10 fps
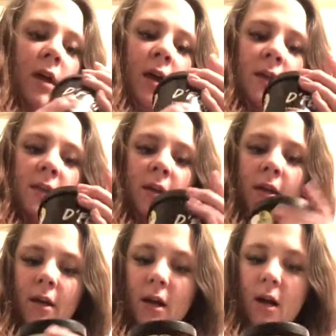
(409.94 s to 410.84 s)
And then
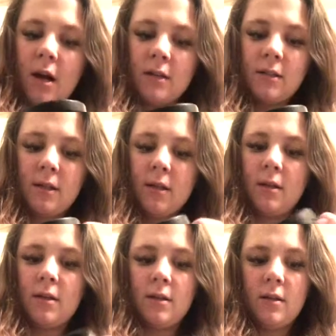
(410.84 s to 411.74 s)
I got
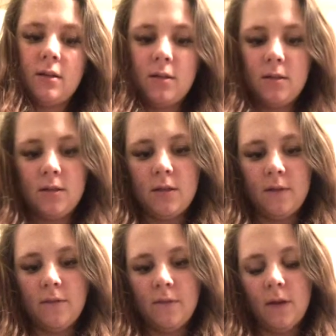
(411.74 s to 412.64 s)

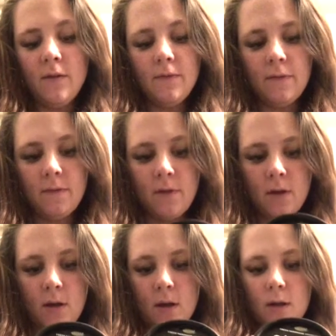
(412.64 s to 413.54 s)
the Fluff
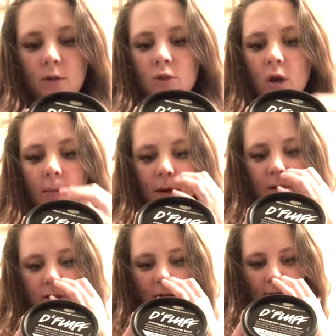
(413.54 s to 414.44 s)

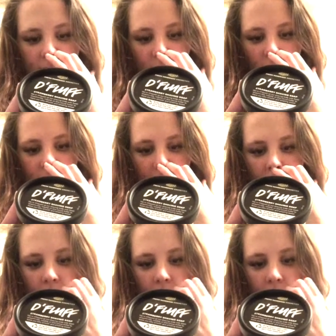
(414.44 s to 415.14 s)
Strawberry Shaving Soap.